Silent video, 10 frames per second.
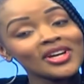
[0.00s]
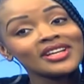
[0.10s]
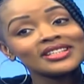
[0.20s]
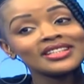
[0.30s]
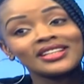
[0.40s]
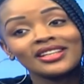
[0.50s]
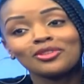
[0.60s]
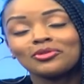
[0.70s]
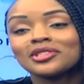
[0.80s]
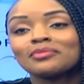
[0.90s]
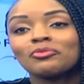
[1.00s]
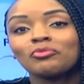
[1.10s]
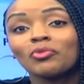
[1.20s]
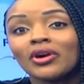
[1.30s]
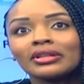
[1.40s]
I did here was
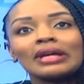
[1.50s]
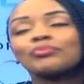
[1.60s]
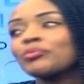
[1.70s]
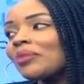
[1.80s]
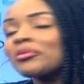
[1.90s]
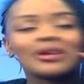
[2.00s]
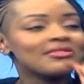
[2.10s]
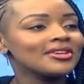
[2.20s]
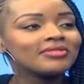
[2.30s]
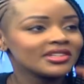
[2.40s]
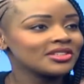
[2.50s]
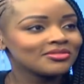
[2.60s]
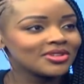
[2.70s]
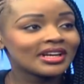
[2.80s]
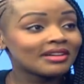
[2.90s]
probably my favorite
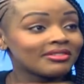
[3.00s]
interview that I've